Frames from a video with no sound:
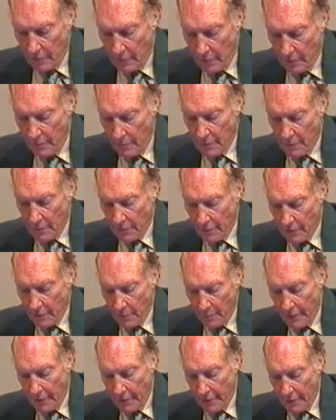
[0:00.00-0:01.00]
a
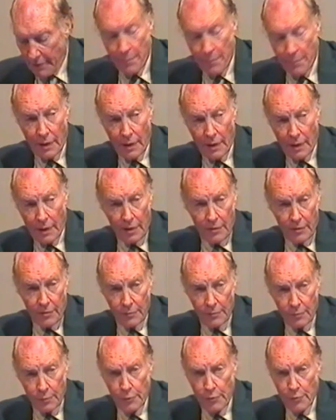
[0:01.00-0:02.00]
complete nation,
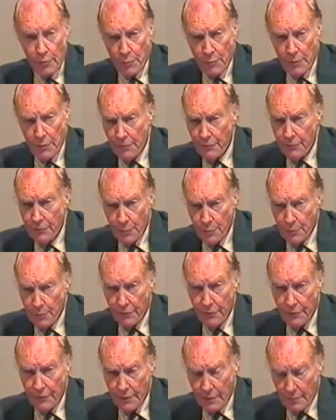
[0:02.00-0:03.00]
or if you
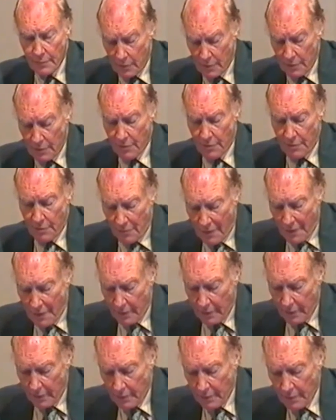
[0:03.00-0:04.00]
prefer the word,
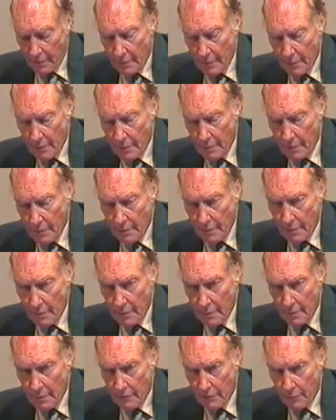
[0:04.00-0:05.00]
surrender
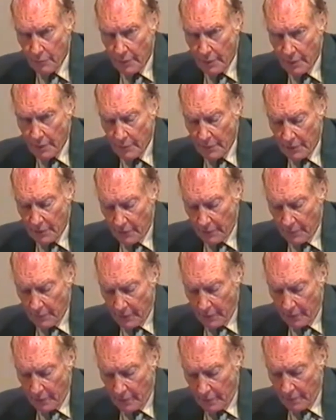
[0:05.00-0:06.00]
of parliamentary
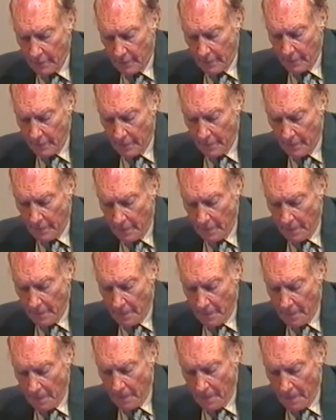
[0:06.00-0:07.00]
power.
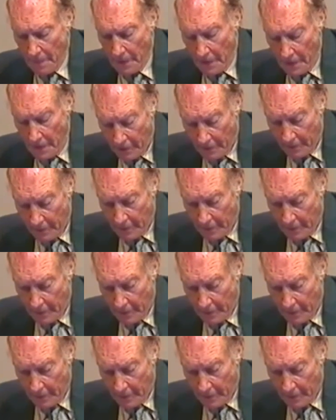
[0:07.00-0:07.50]
The next